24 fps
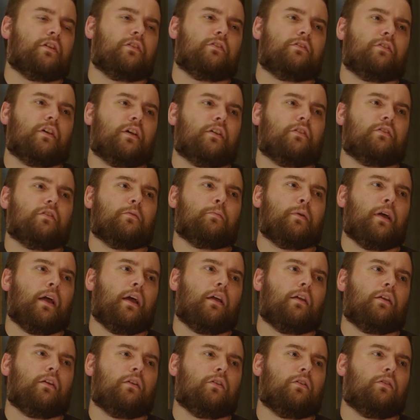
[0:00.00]
outside on the
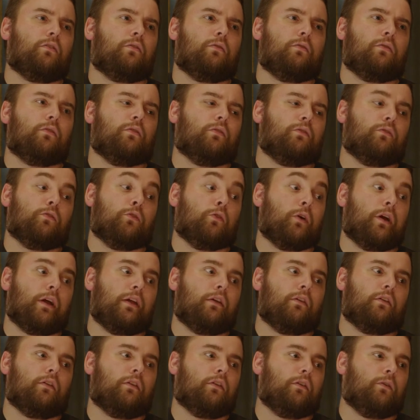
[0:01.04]
patio or the
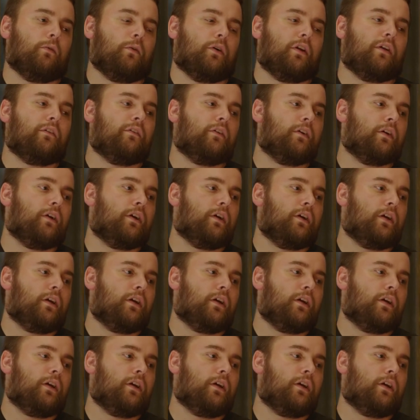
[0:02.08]
veranda or whatever.